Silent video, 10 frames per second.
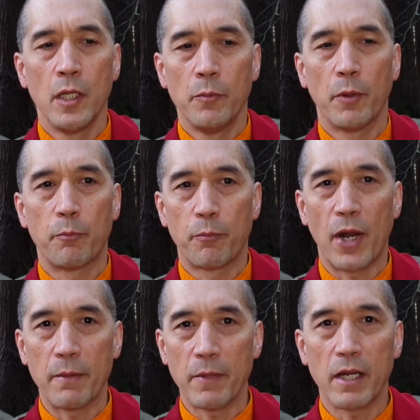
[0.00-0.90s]
But
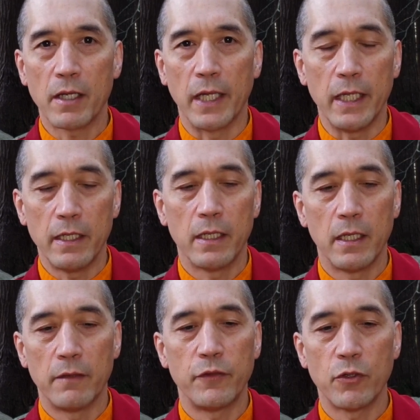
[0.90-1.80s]
primarily,
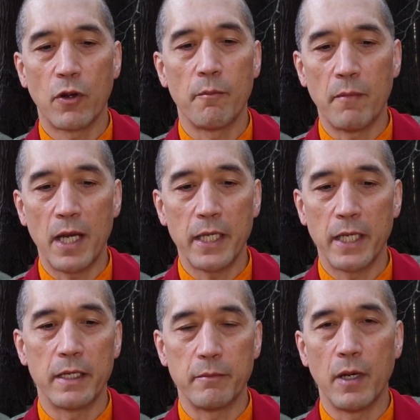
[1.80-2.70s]
if you're a
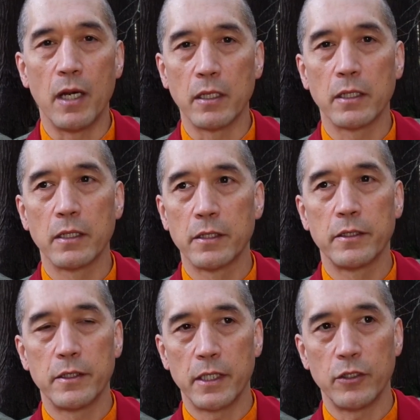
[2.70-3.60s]
Mahayana monk,
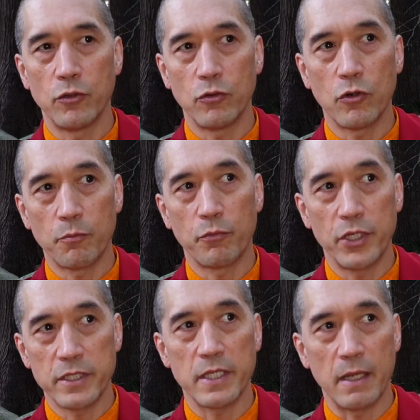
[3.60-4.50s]
then your
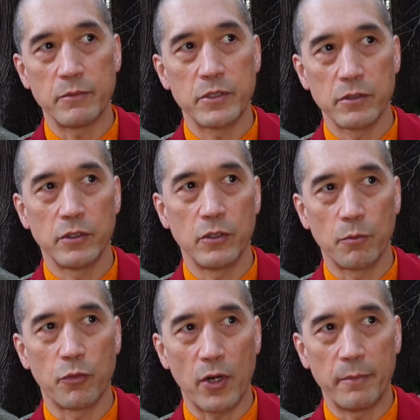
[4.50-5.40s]
precept, your
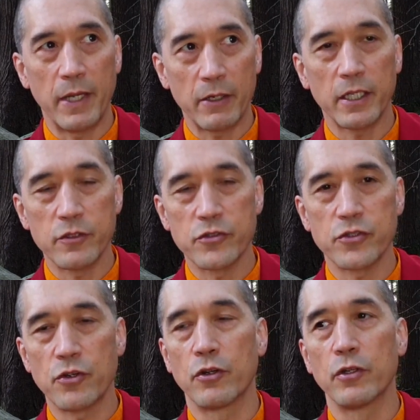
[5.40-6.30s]
primary
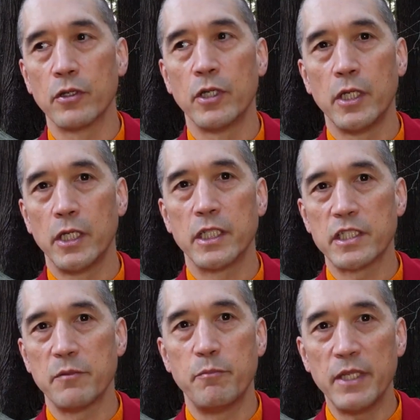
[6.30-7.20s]
concern, is
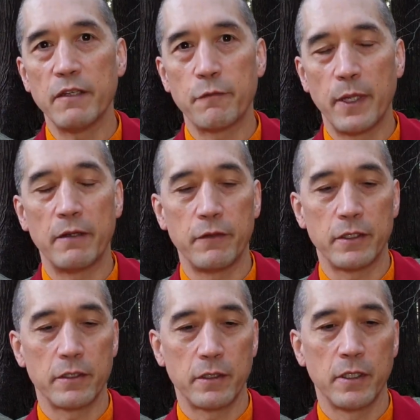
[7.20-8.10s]
to be of
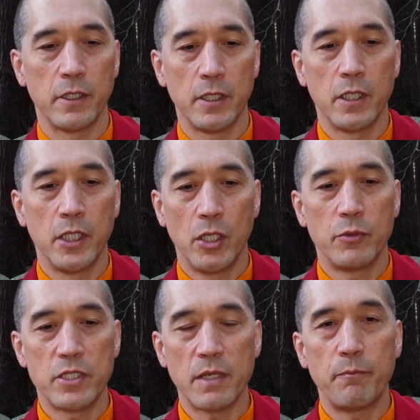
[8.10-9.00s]
benefit.
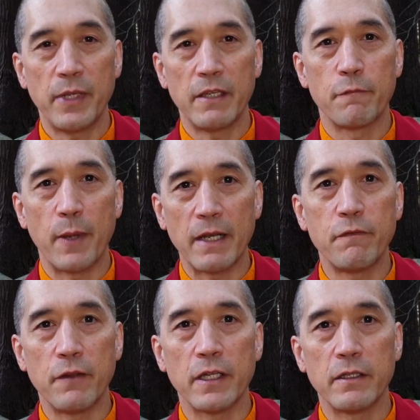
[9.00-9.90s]
When you say be of
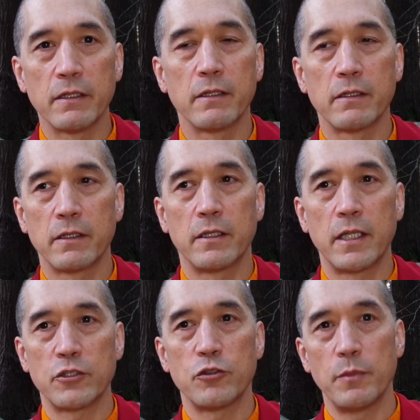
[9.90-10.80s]
benefit, then
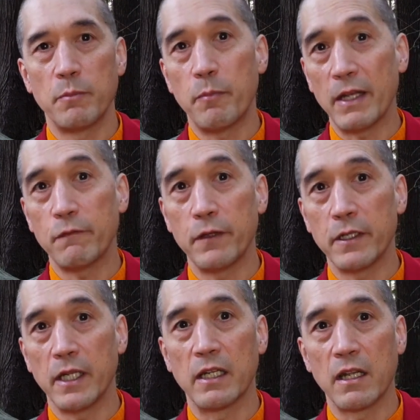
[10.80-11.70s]
that should be benefit
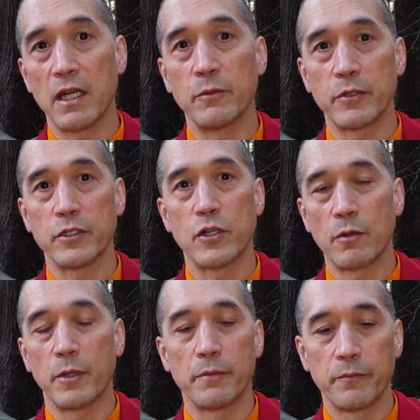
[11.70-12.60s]
in line with the
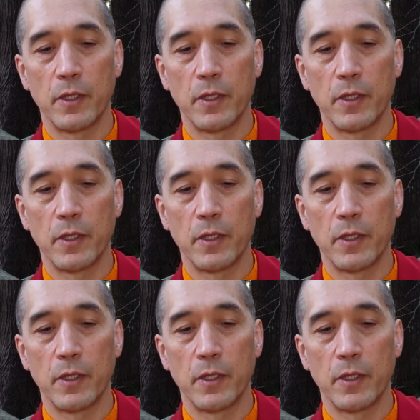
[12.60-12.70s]
Dharma.